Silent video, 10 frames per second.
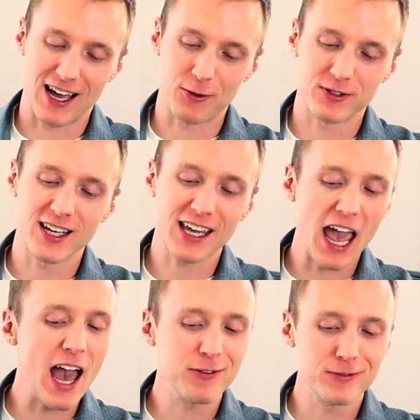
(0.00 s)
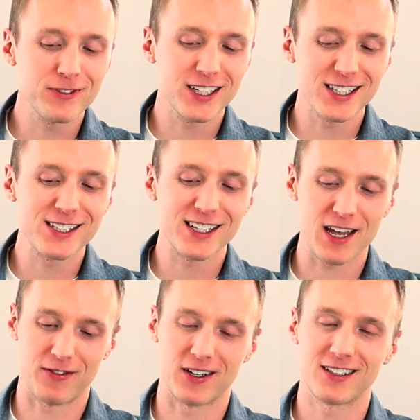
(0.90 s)
I would take half of it and
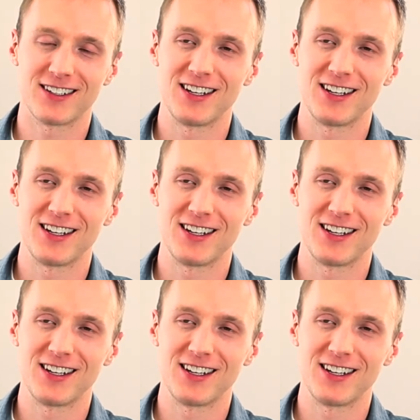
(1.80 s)
save it,